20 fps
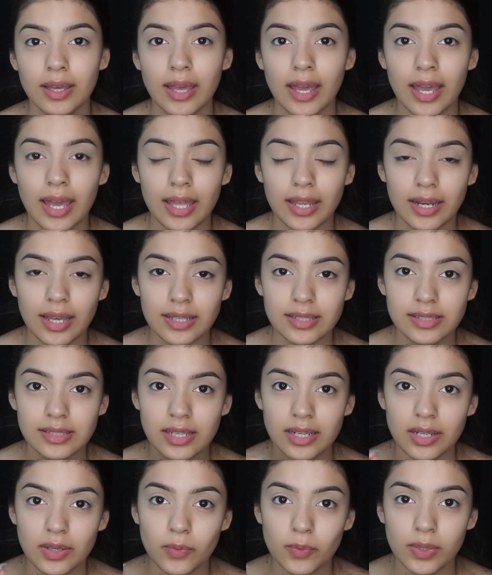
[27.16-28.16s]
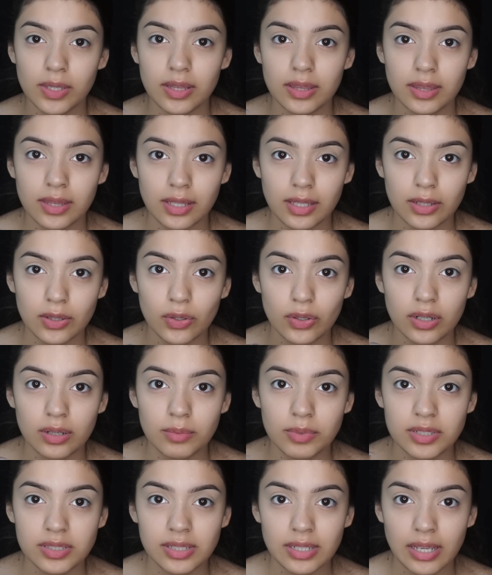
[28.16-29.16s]
and I set it with the Laura
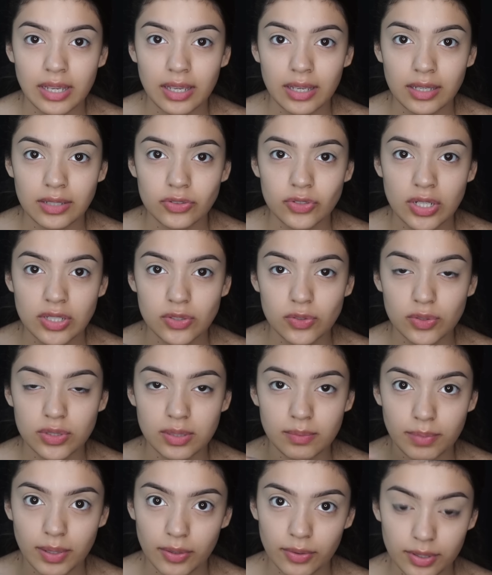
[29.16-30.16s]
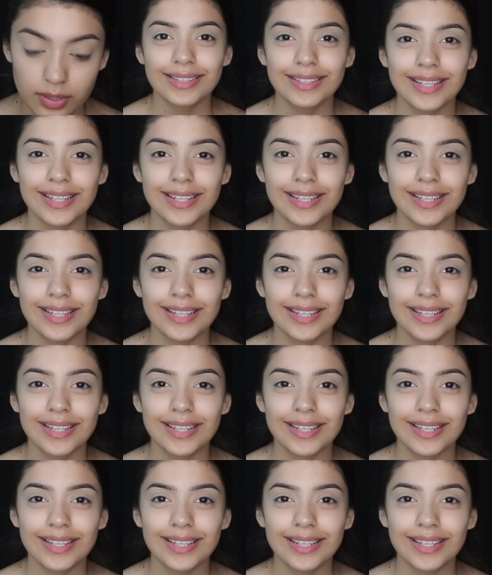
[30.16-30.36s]
Mercier translucent powder.